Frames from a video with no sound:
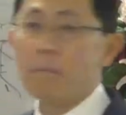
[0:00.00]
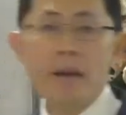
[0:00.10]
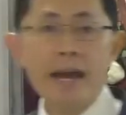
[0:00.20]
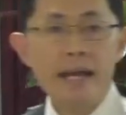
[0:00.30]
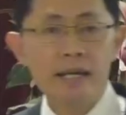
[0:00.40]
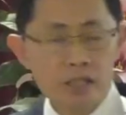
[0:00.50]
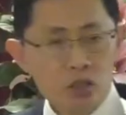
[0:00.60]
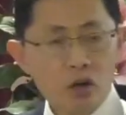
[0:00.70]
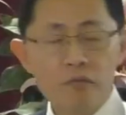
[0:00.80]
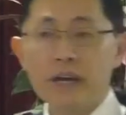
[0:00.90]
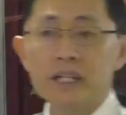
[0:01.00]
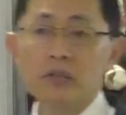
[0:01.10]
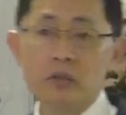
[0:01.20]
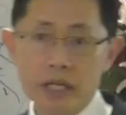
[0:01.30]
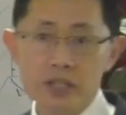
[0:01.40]
man is called
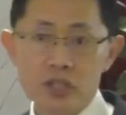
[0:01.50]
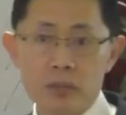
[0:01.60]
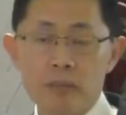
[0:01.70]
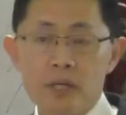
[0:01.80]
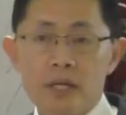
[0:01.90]
federal headship.